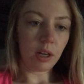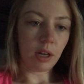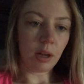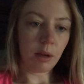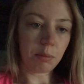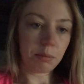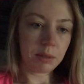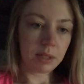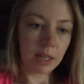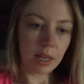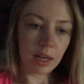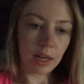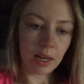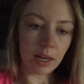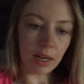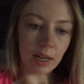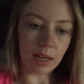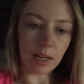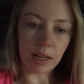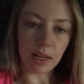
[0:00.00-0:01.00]
Update
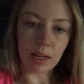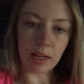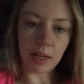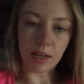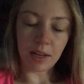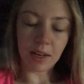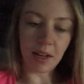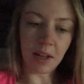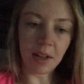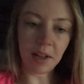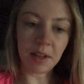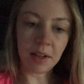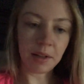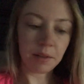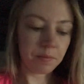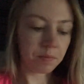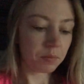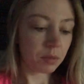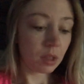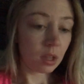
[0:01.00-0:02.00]
on
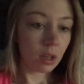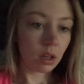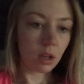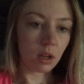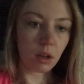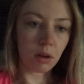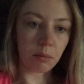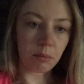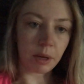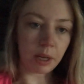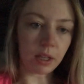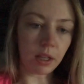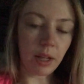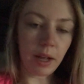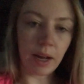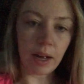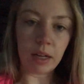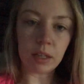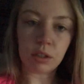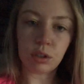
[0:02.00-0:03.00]
my
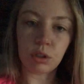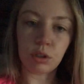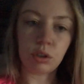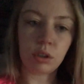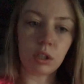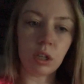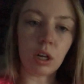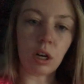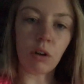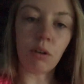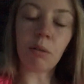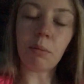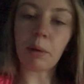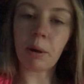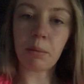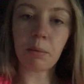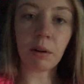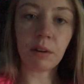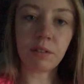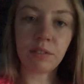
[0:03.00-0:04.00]
class. So
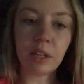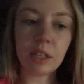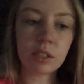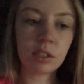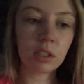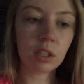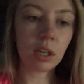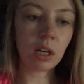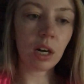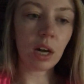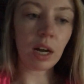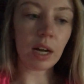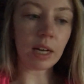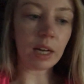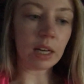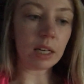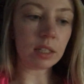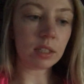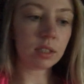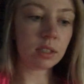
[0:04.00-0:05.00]
my professor, I
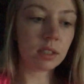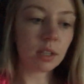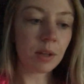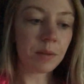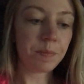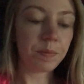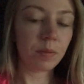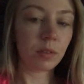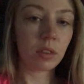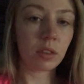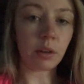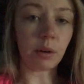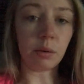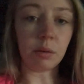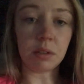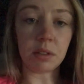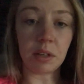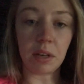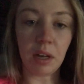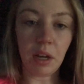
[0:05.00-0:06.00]
guess there
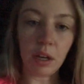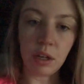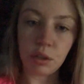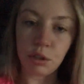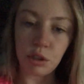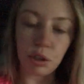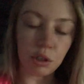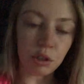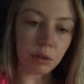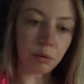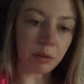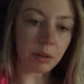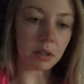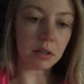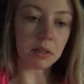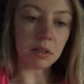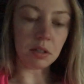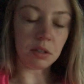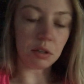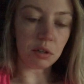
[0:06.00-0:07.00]
was an issue
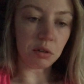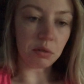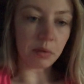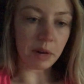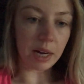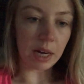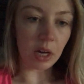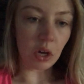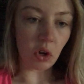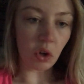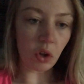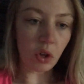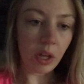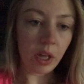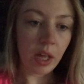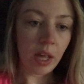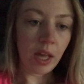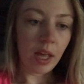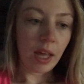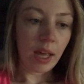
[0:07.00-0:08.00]
with D2L,
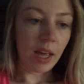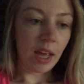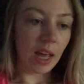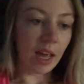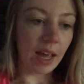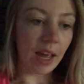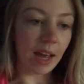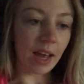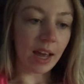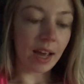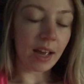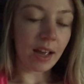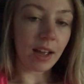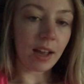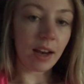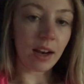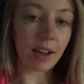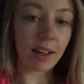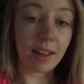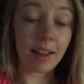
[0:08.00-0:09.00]

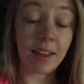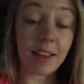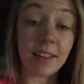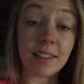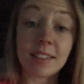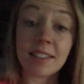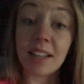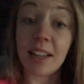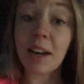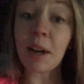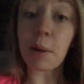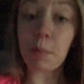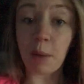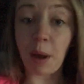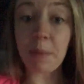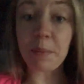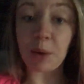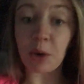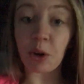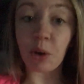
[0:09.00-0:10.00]
and he sent a
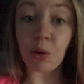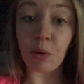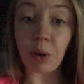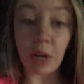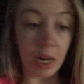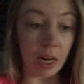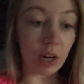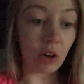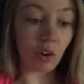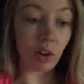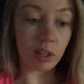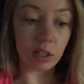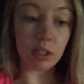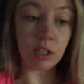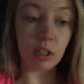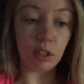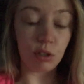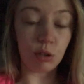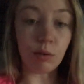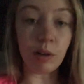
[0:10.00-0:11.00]
memo out on
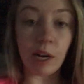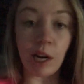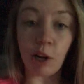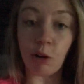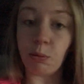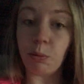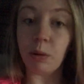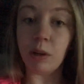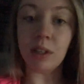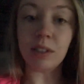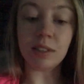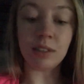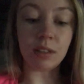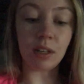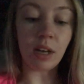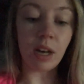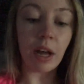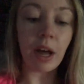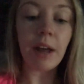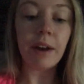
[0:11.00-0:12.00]
D2L, but
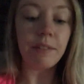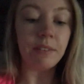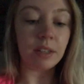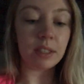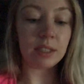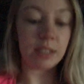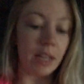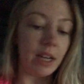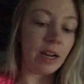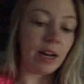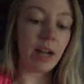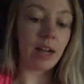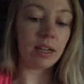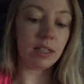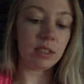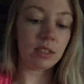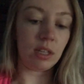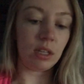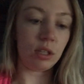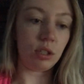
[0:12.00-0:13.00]
none of us had
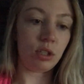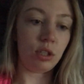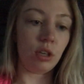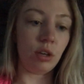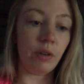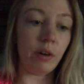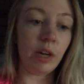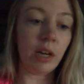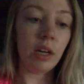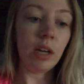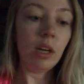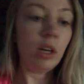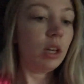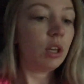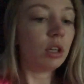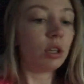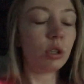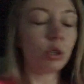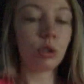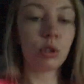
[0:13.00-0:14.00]
access to it.
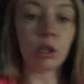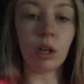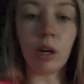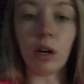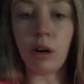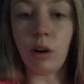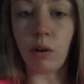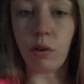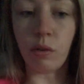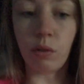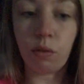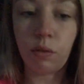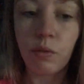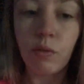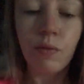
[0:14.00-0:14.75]
So